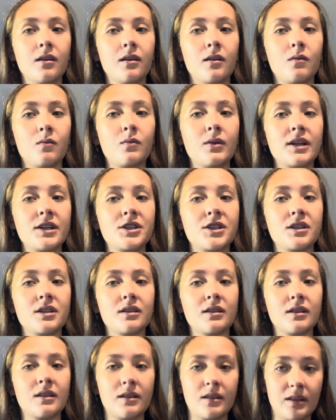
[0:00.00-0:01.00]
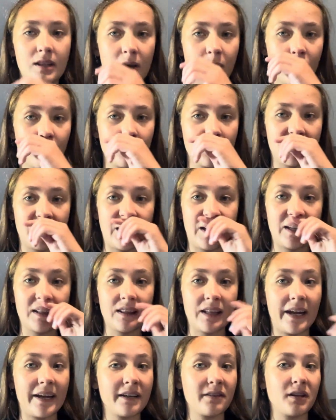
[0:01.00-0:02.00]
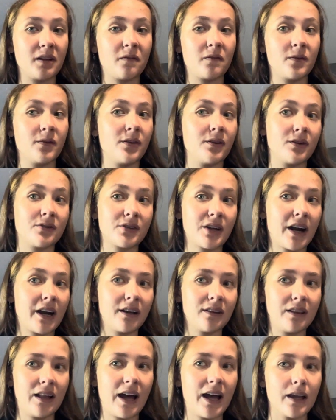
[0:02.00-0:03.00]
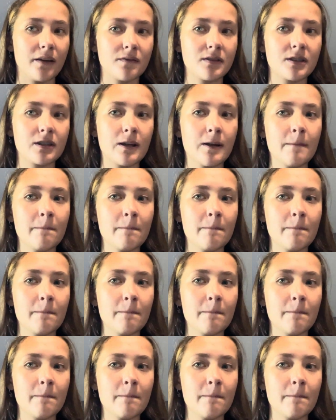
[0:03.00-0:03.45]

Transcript: which they will need likely for their entire lives.